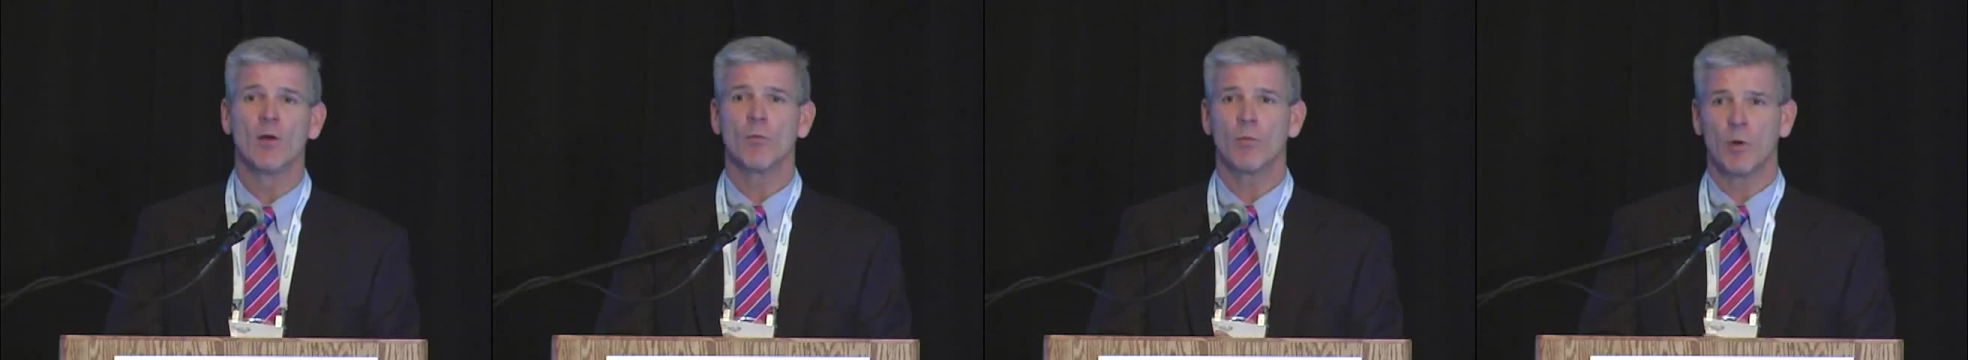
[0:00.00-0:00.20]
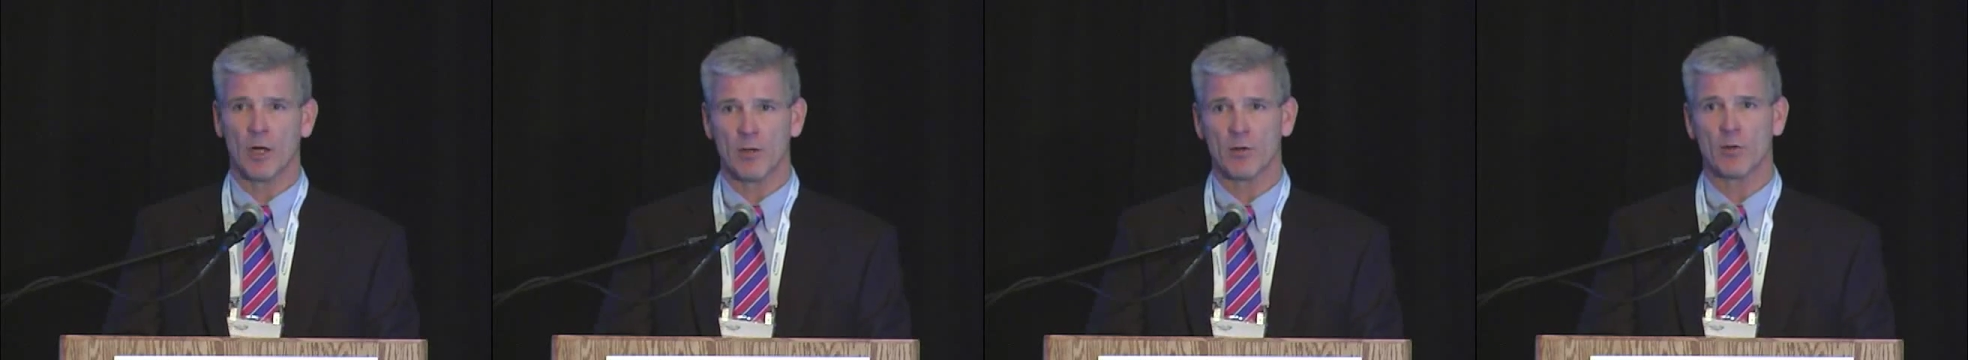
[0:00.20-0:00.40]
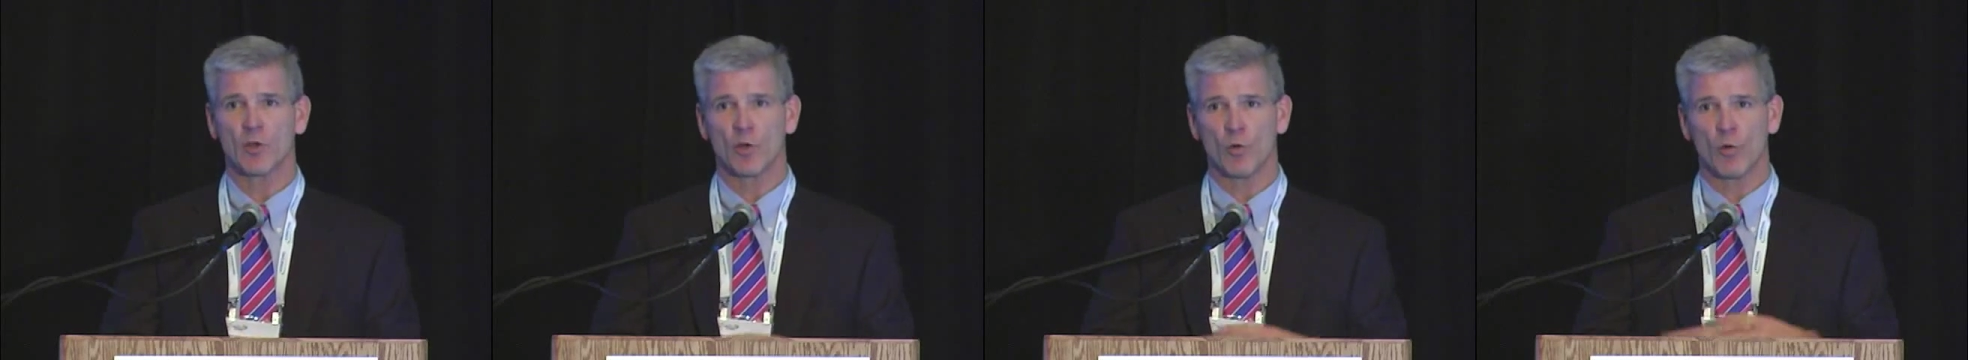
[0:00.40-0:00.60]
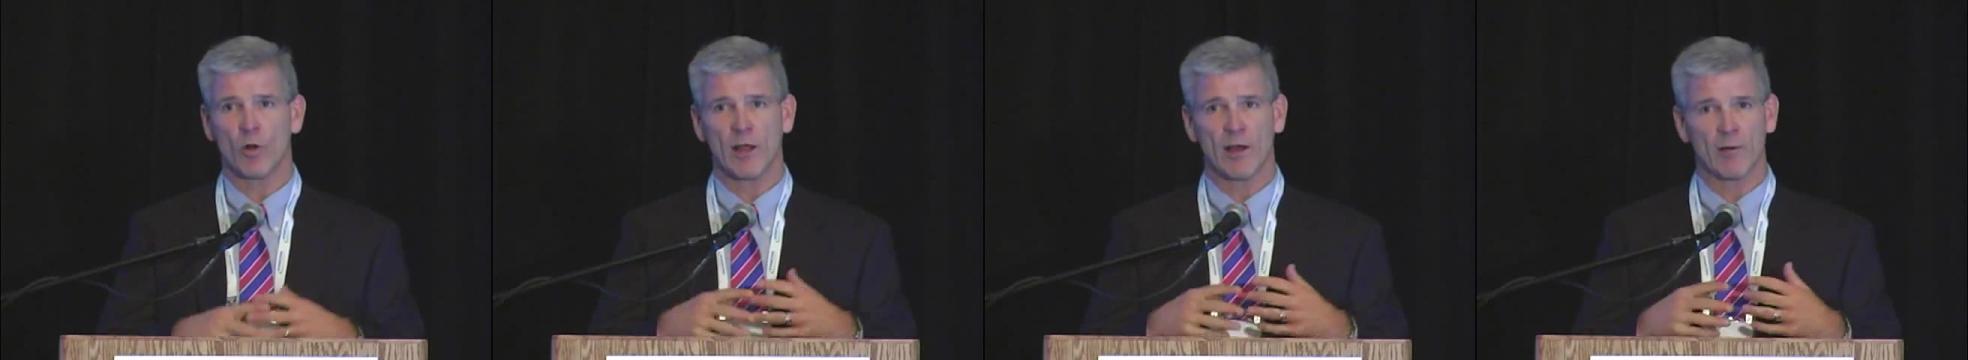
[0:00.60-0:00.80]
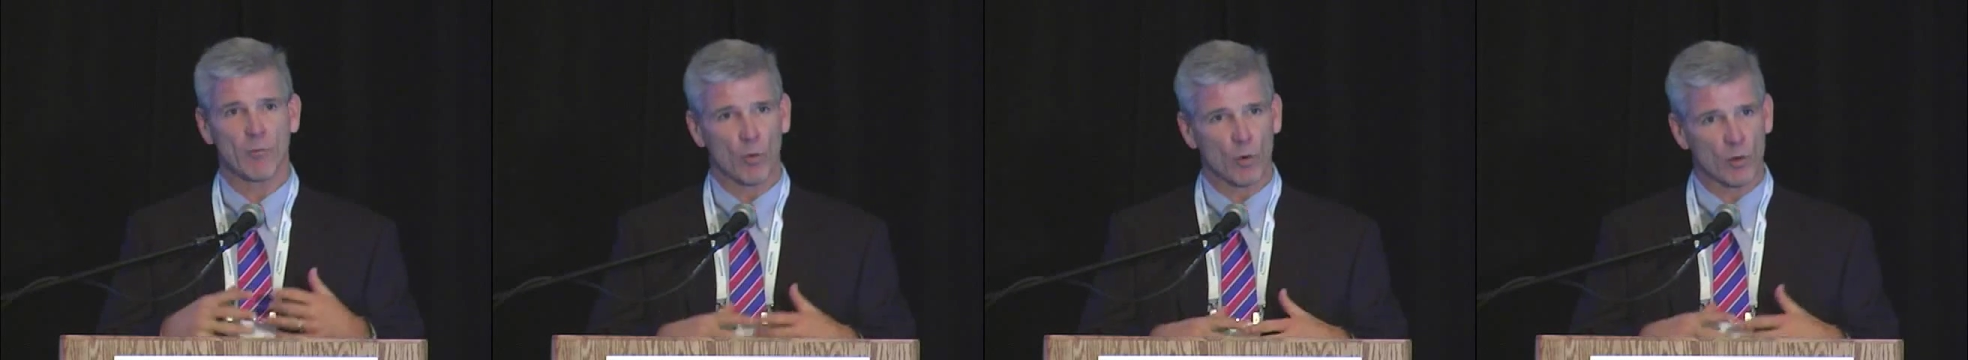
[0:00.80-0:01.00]
But you will
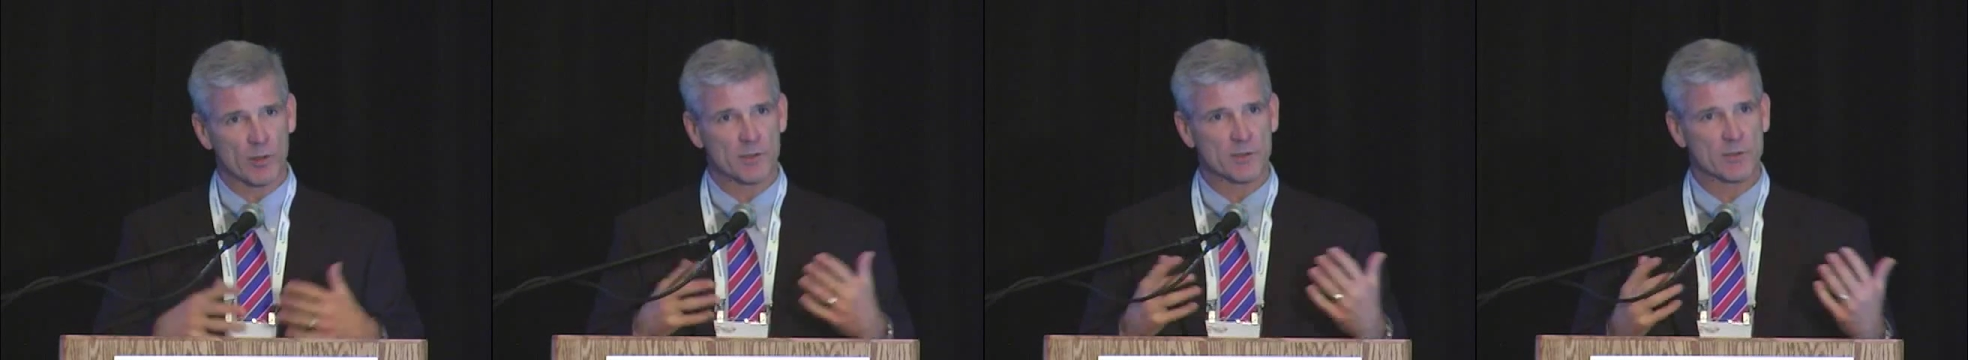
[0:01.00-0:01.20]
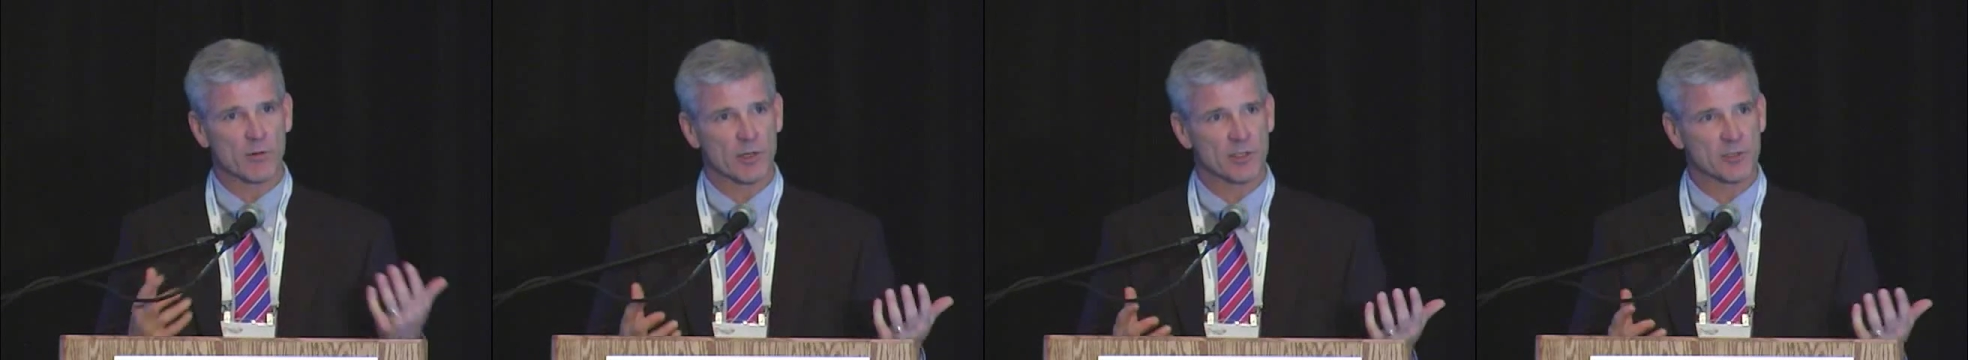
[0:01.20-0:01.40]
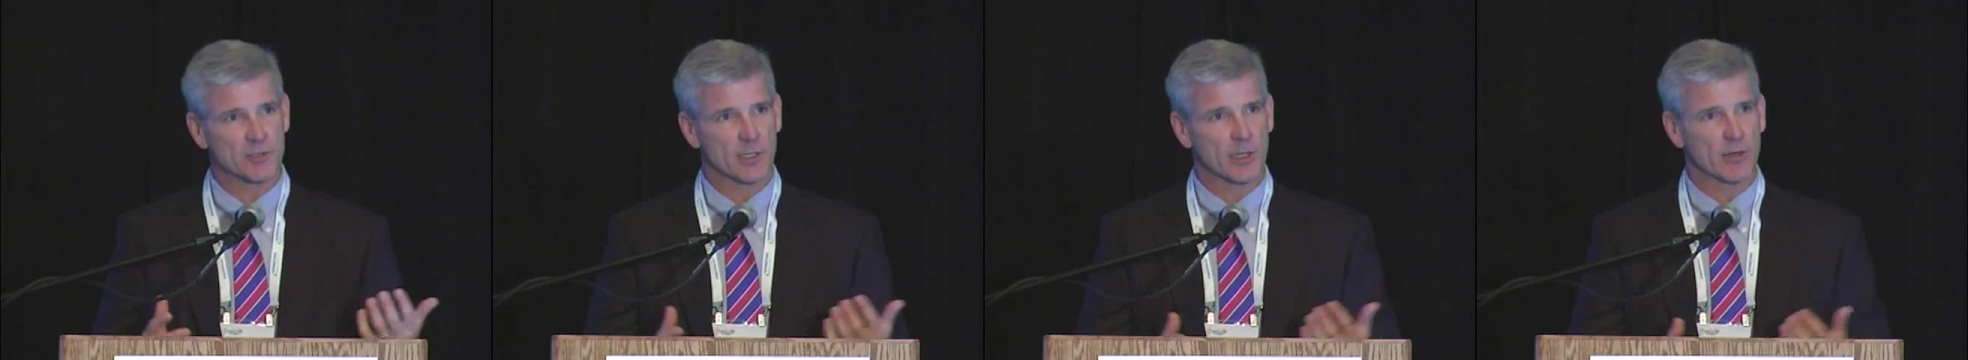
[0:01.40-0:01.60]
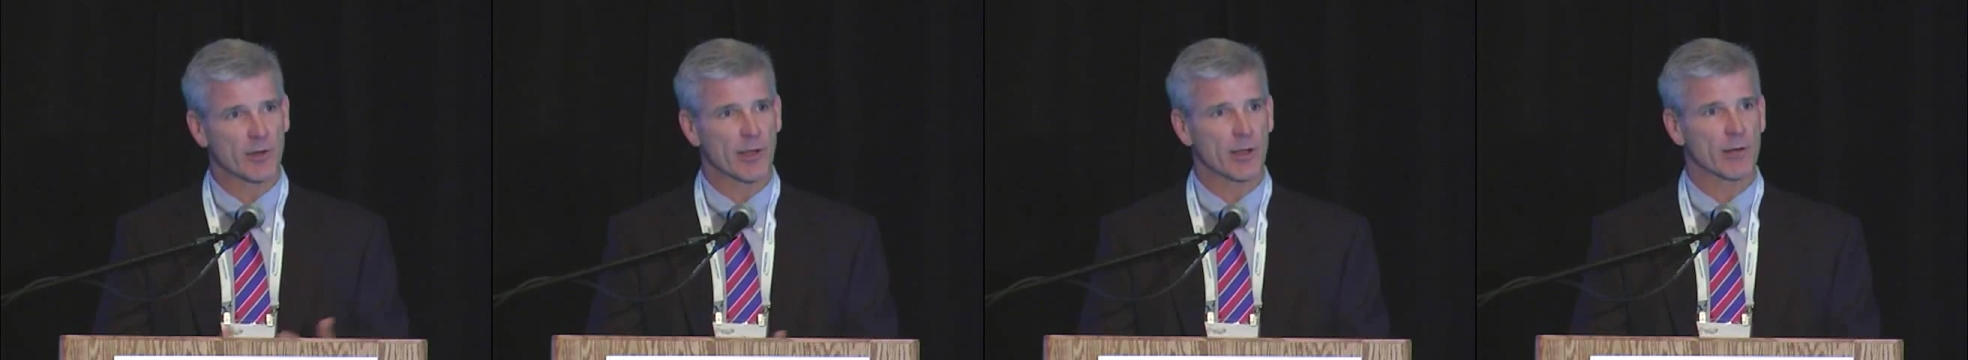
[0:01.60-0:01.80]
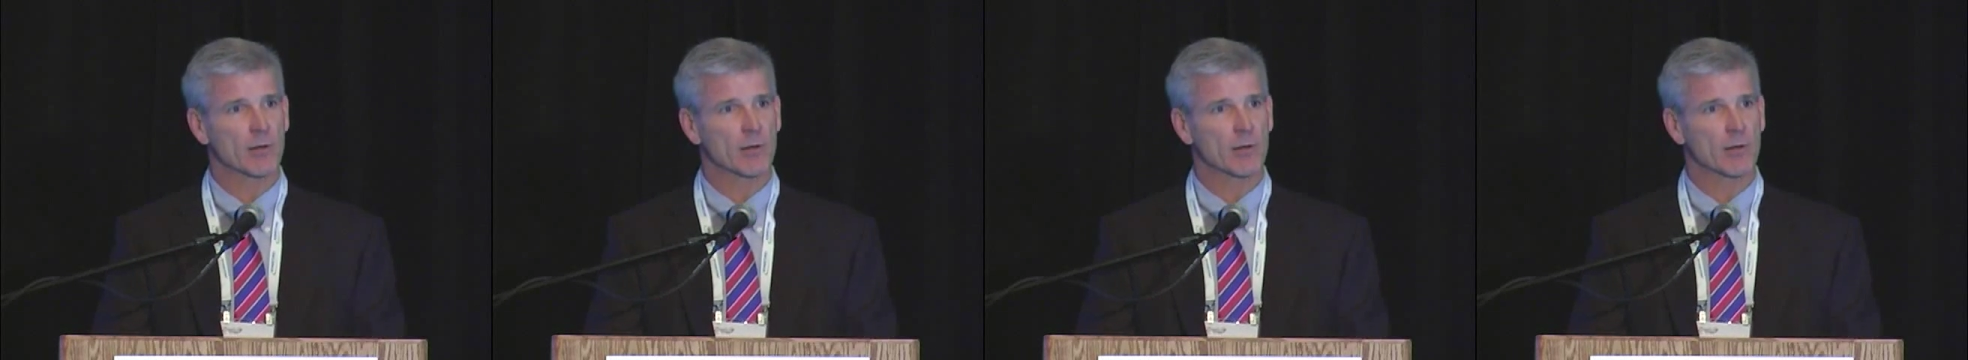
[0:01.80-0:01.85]
have more discretionary